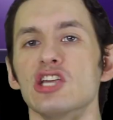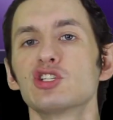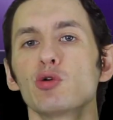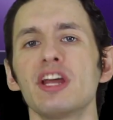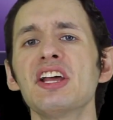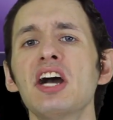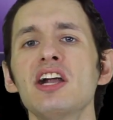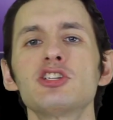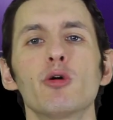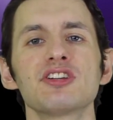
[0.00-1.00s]
So getting
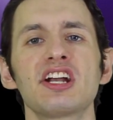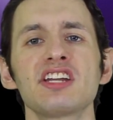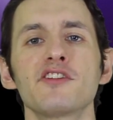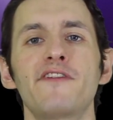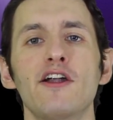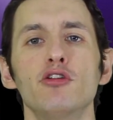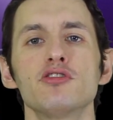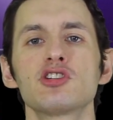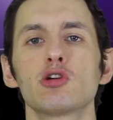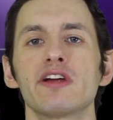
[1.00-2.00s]
on to our second to final
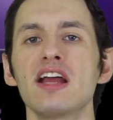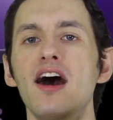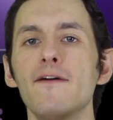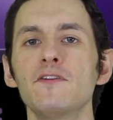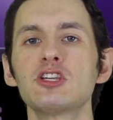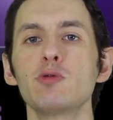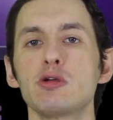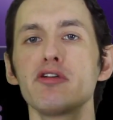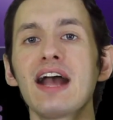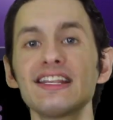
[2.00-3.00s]
news story of this week,
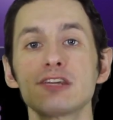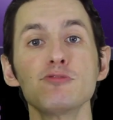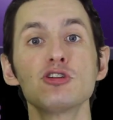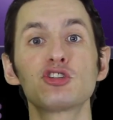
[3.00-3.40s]
we got some news